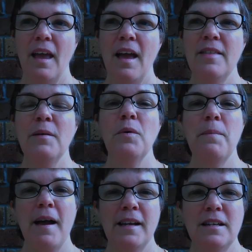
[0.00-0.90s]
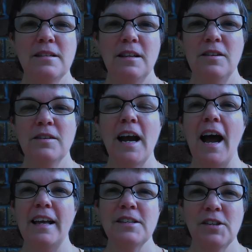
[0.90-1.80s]
And then we're back into the
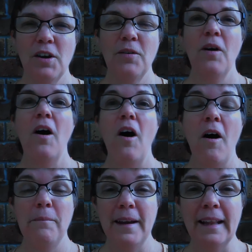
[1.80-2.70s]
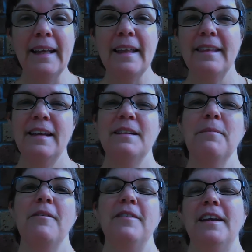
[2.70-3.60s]
UK. So I'm nearly at the end of
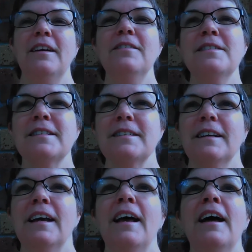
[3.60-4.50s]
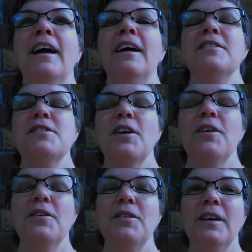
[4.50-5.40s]
my videos.
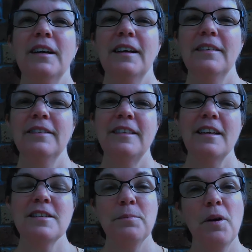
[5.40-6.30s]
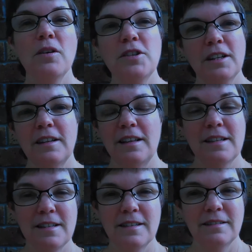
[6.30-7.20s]
So that's a project that's
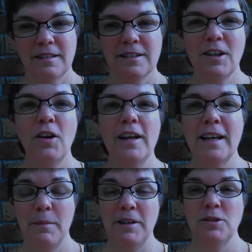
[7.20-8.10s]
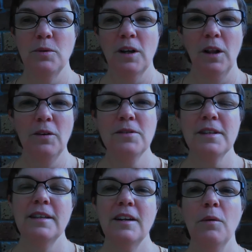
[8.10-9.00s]
slowly coming to a close,
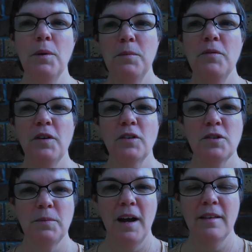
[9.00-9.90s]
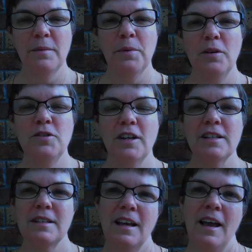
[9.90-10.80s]
and then I'll be moving on to my other
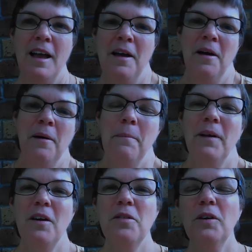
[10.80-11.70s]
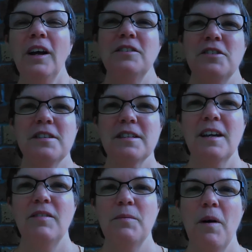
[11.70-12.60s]
projects. But I thought I'd just
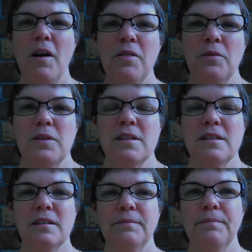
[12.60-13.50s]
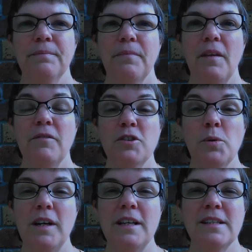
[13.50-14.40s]
give you my thoughts for
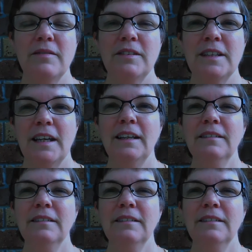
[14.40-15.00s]
2017.